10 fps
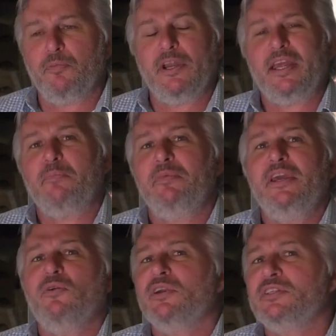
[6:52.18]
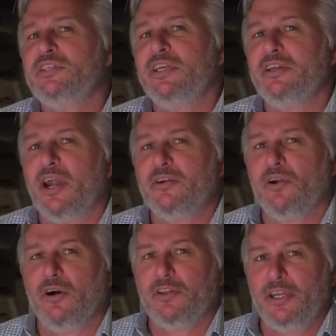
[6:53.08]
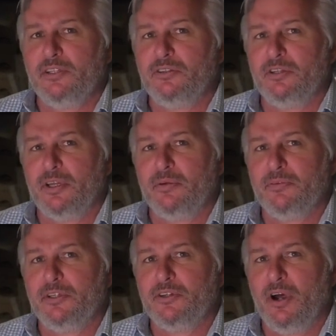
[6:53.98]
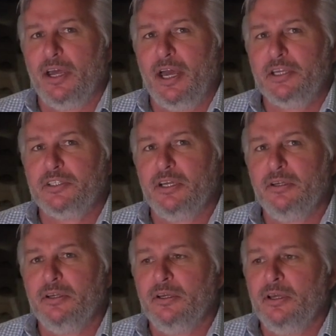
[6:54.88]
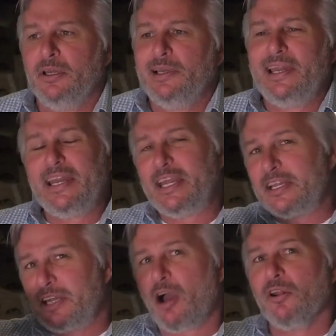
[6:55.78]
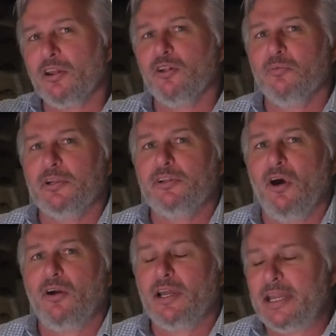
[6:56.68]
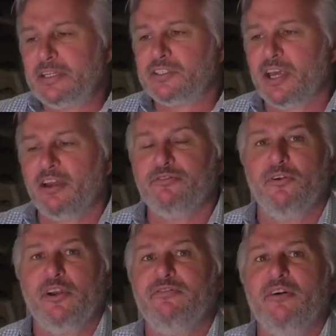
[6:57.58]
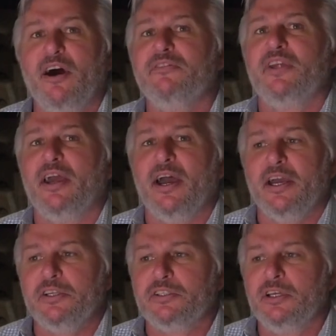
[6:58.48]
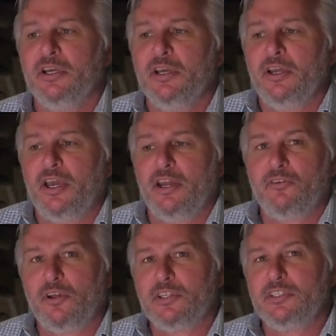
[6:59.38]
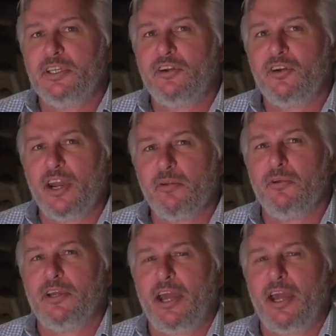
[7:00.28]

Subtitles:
putting a B or a C grade rather into the Dry Ager, letting it go a little bit longer, let's say a 45-day age. And I've got this incredible